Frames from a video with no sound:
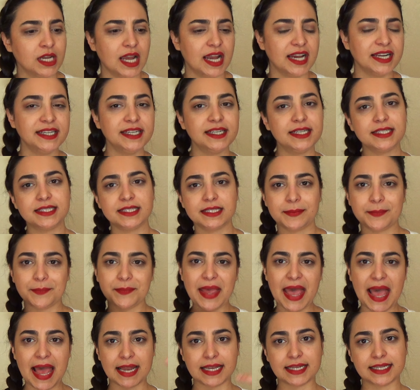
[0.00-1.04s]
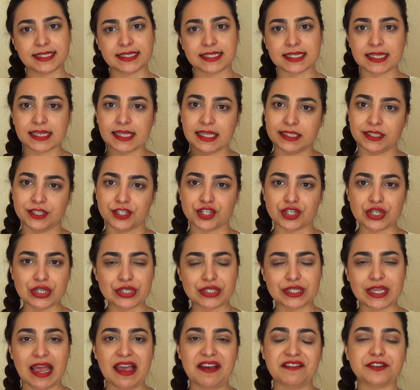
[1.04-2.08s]
I needed some palette
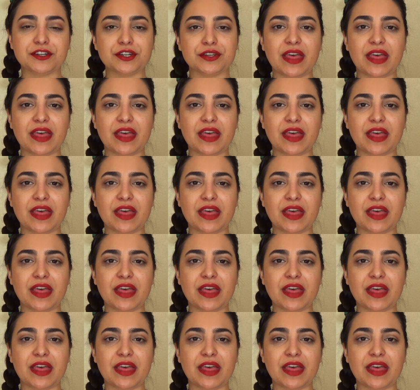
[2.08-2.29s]
cleansers after